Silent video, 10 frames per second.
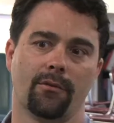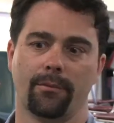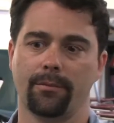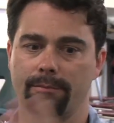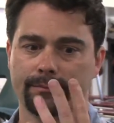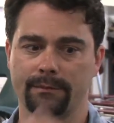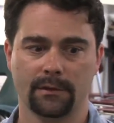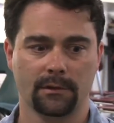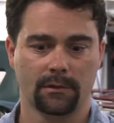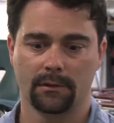or
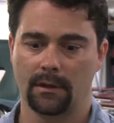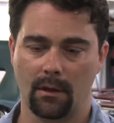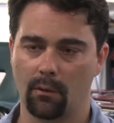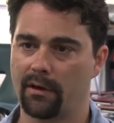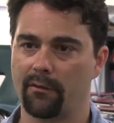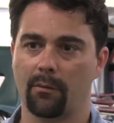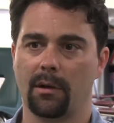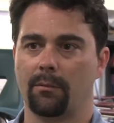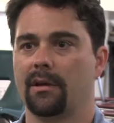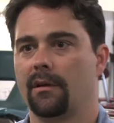whatever it
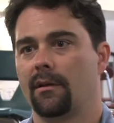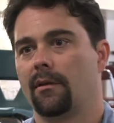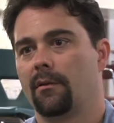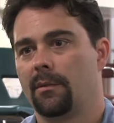might be, you know.